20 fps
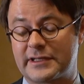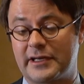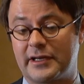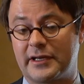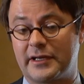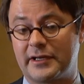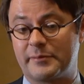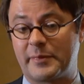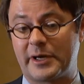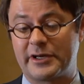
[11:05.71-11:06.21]

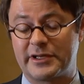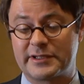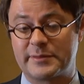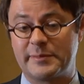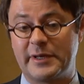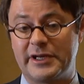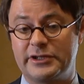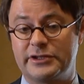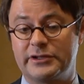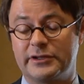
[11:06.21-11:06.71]
Uh,
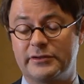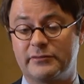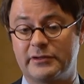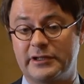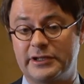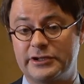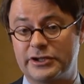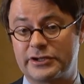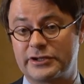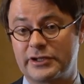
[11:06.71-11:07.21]
participation in
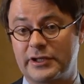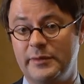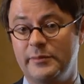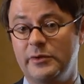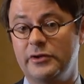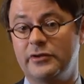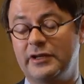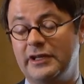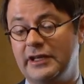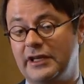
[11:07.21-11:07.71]
religious
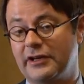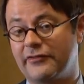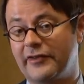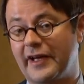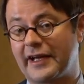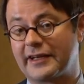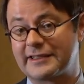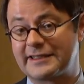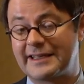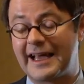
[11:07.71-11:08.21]
community
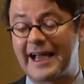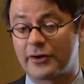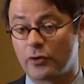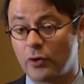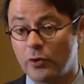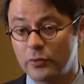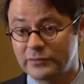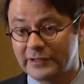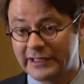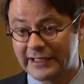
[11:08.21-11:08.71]
affects not
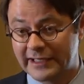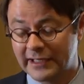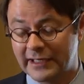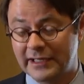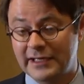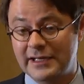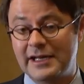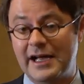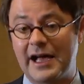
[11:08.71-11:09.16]
only